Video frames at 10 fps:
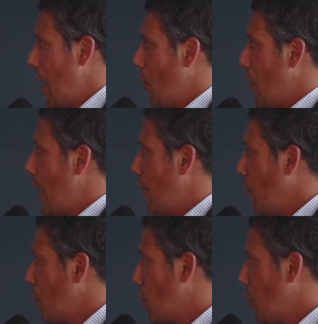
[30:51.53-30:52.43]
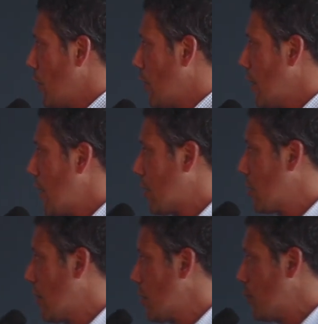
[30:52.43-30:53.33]
We have also
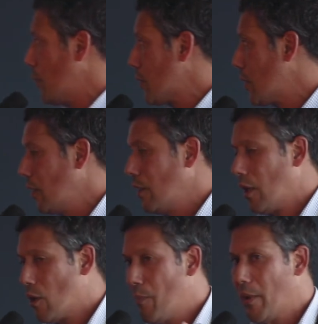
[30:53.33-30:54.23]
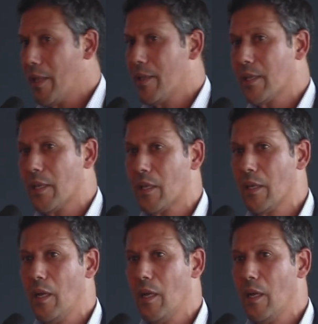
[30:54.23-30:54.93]
detection and response, complete data